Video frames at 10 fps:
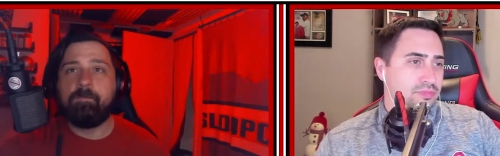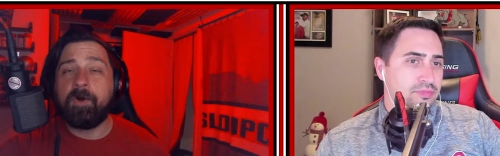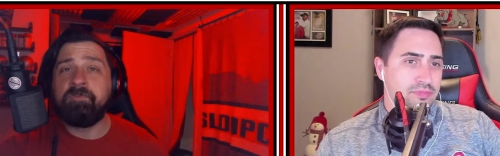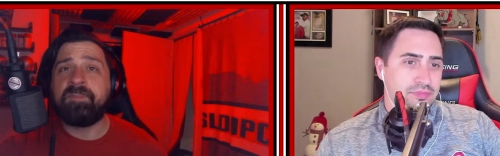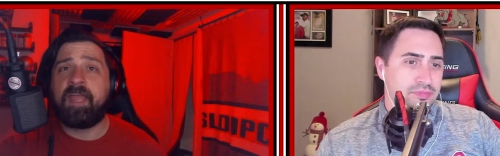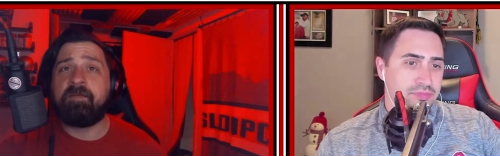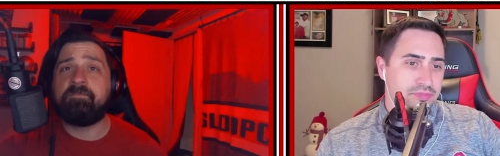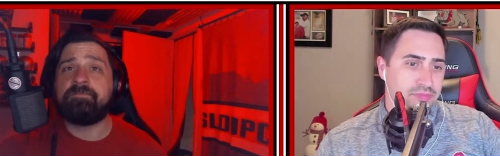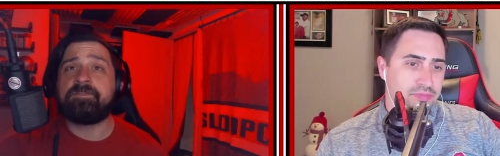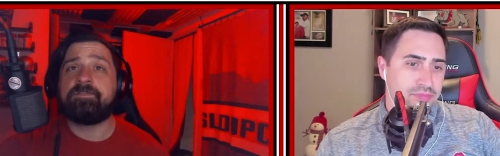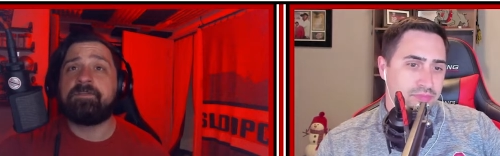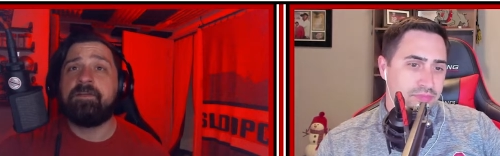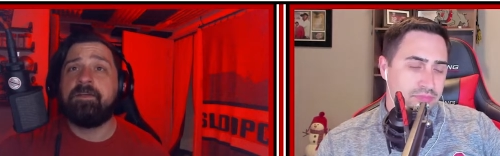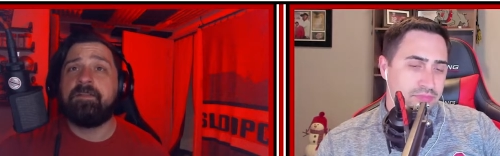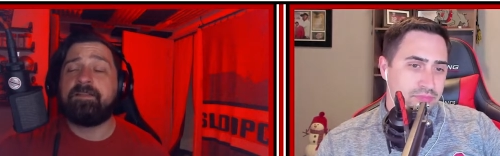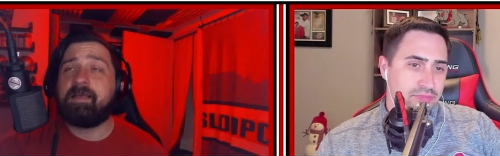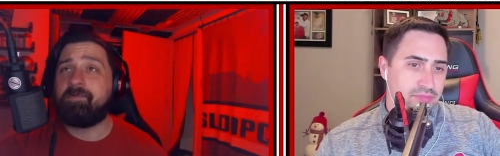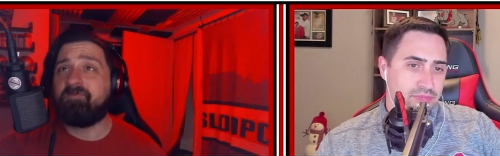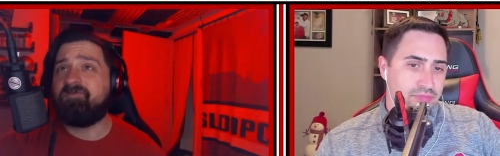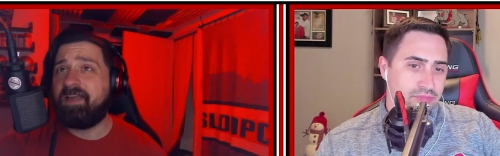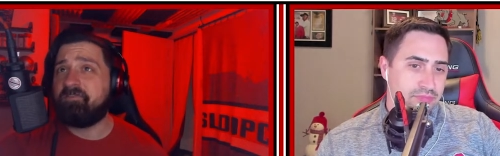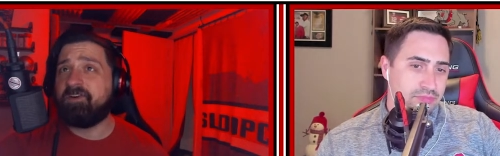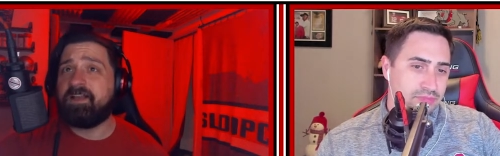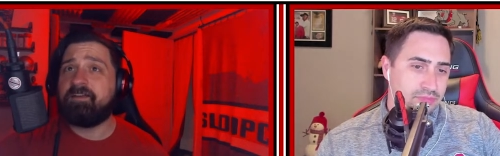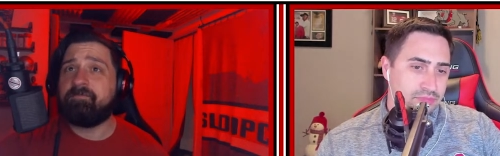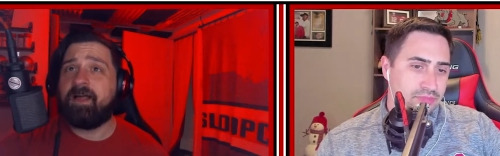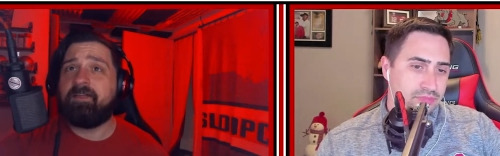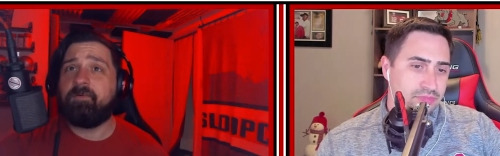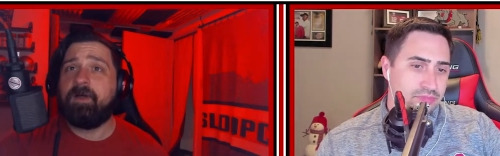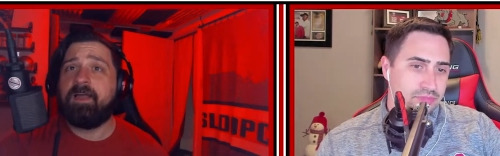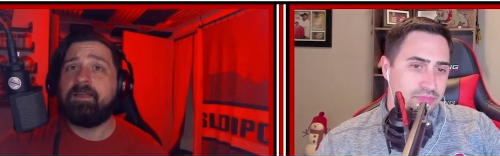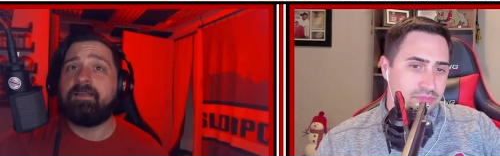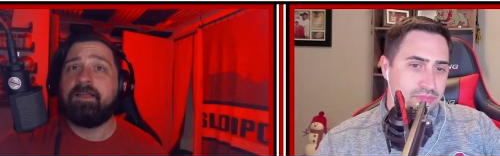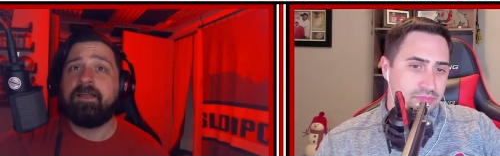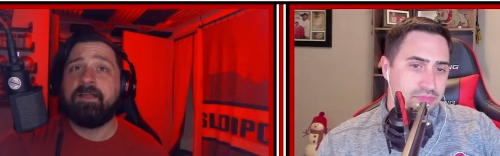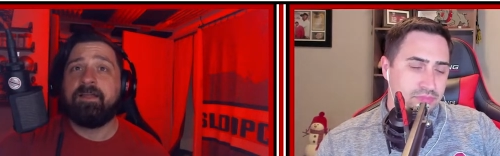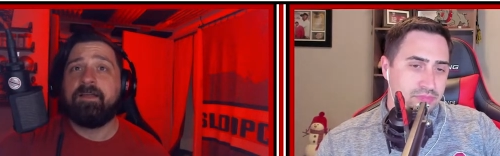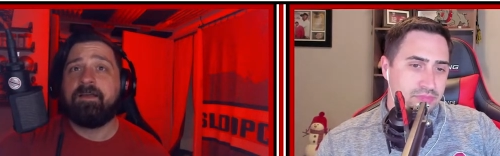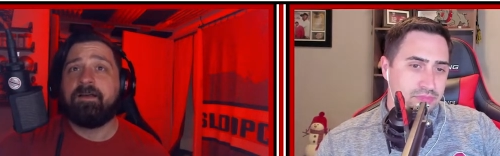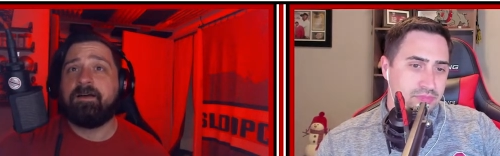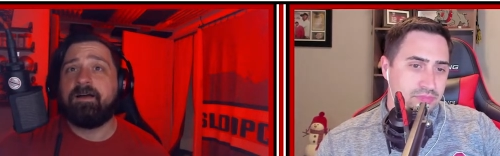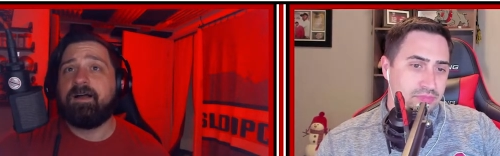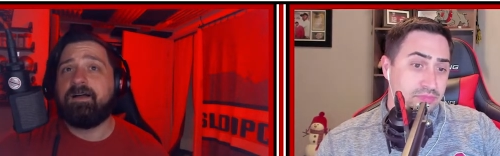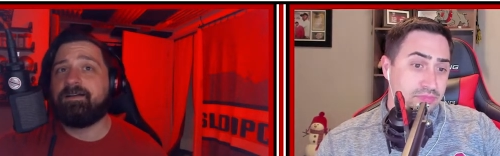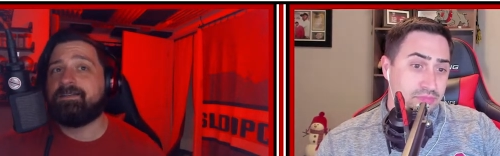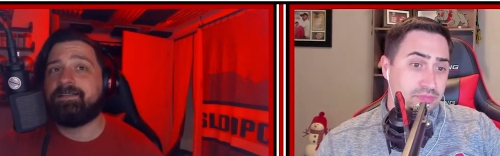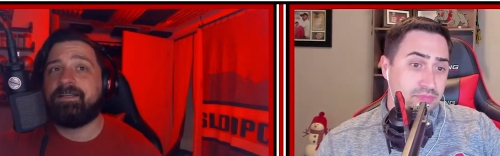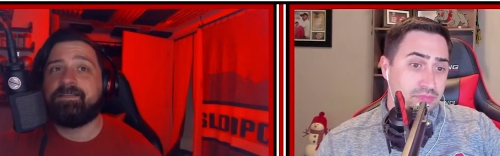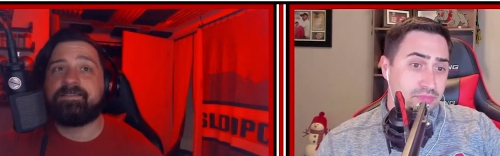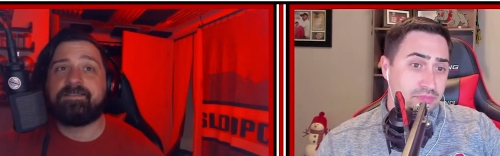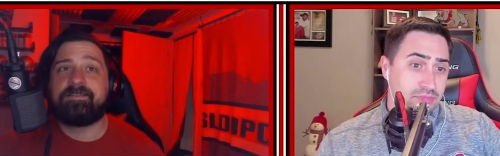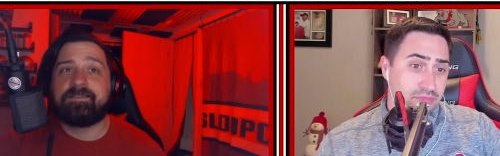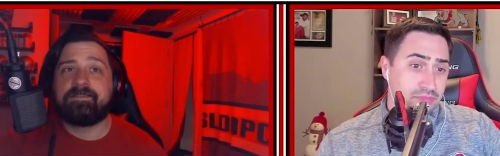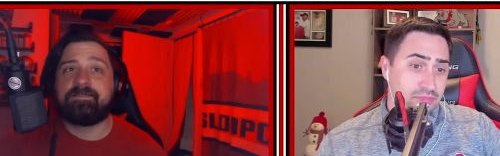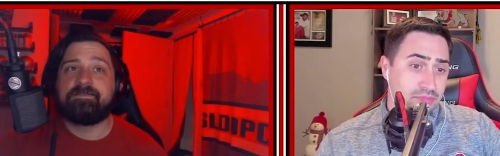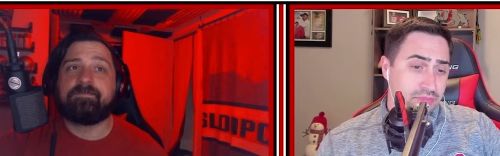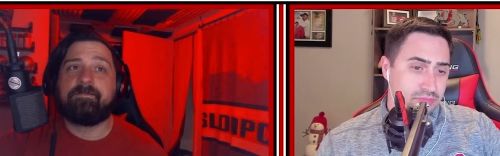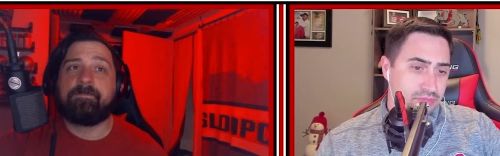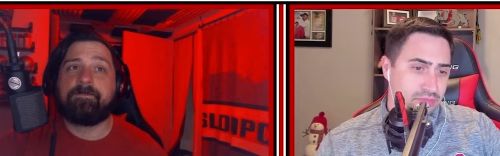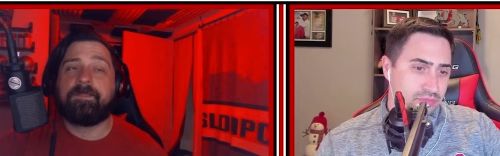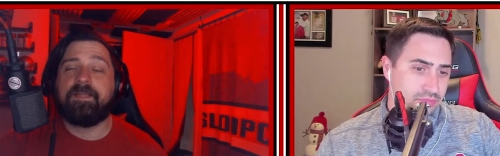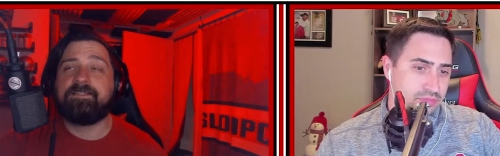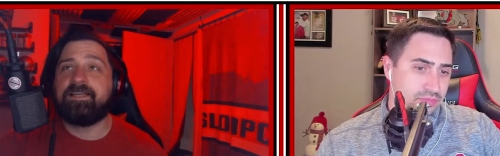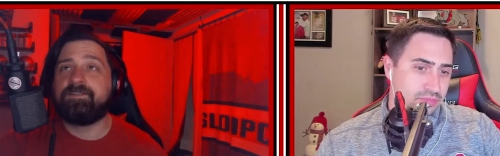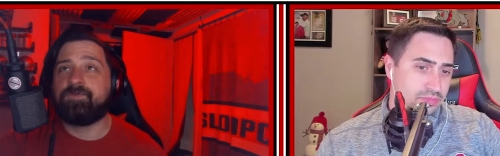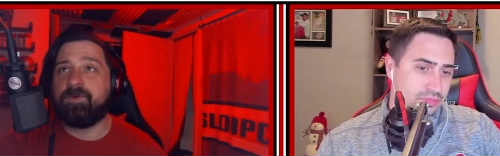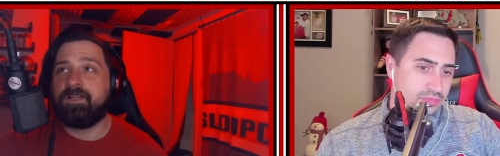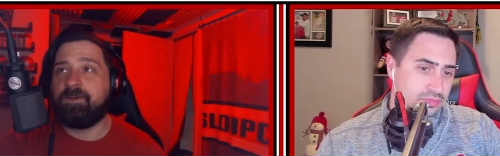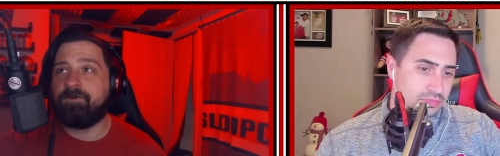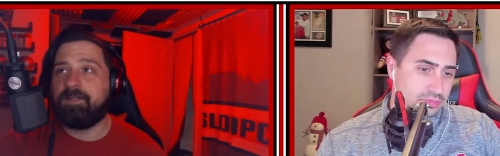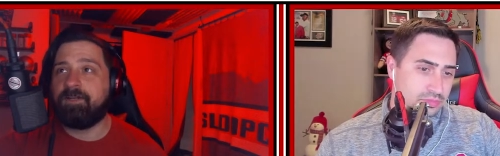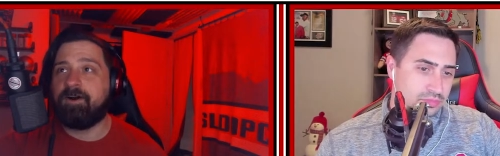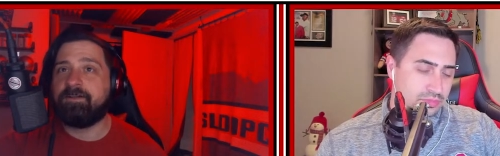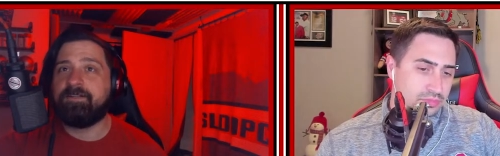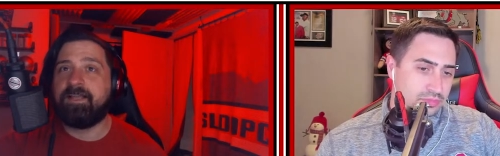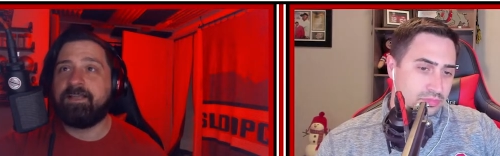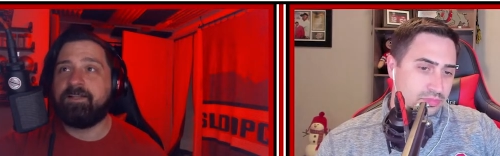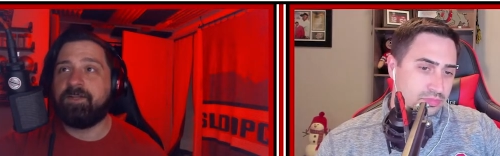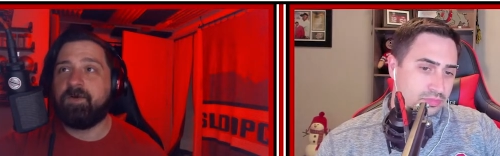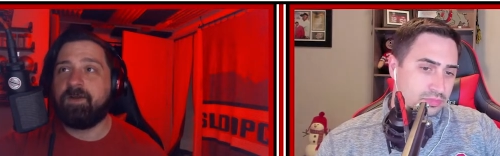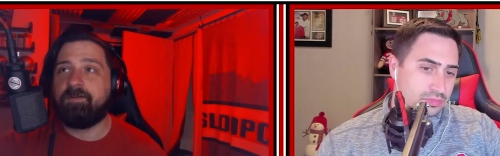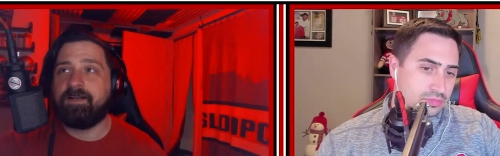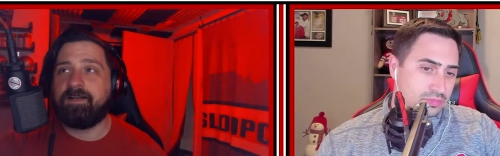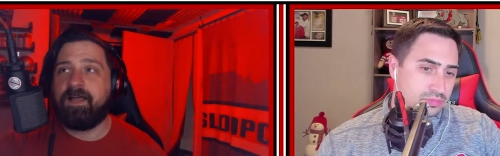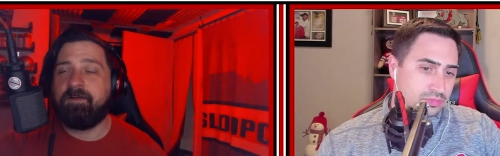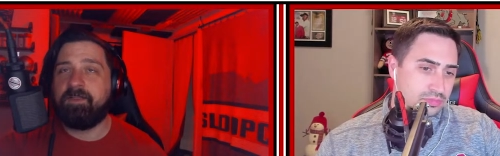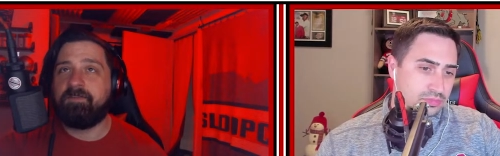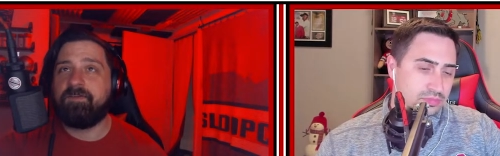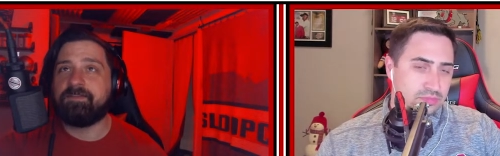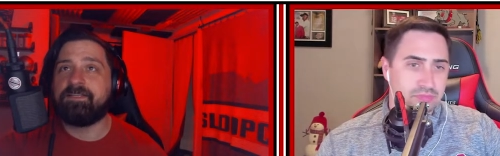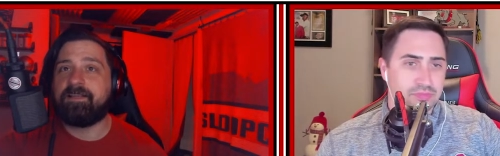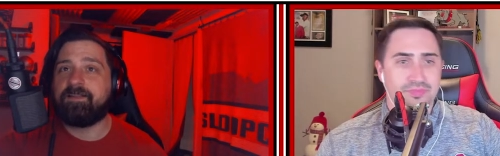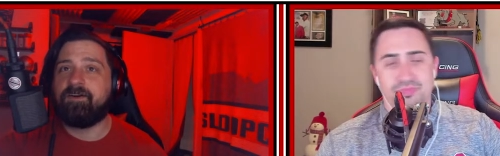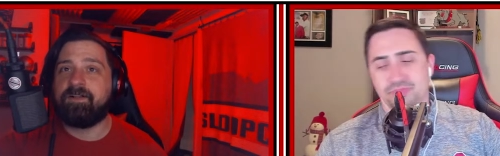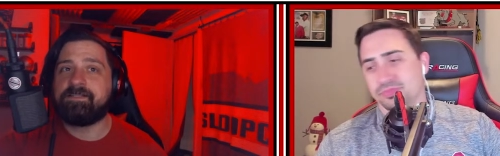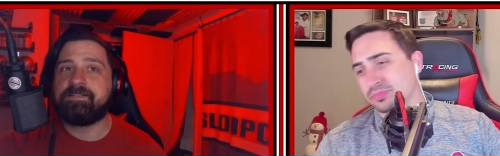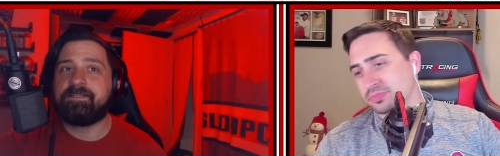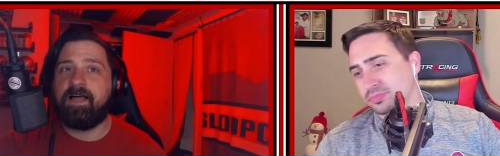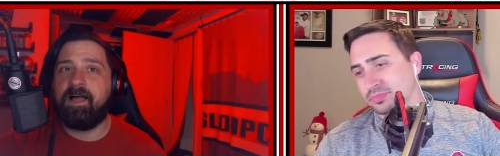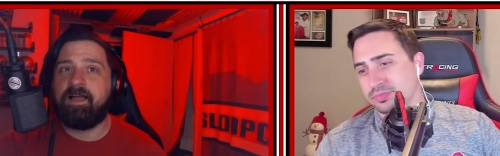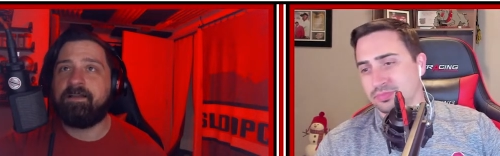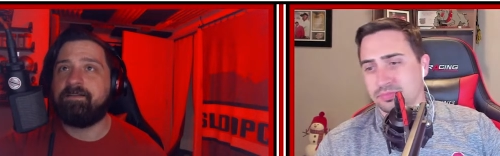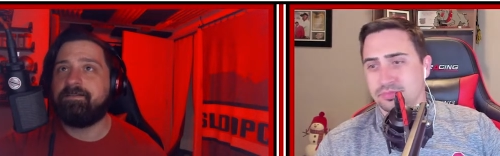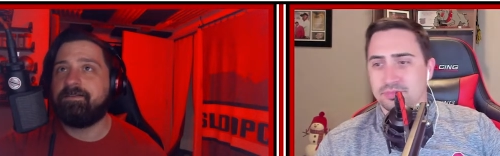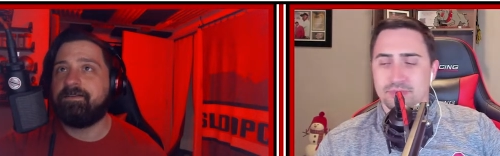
Speaker 1: both games that they were favored in, by the way, uh, it's, it's, it's really, really hard to take Illinois right now. It feels like they're on a slide.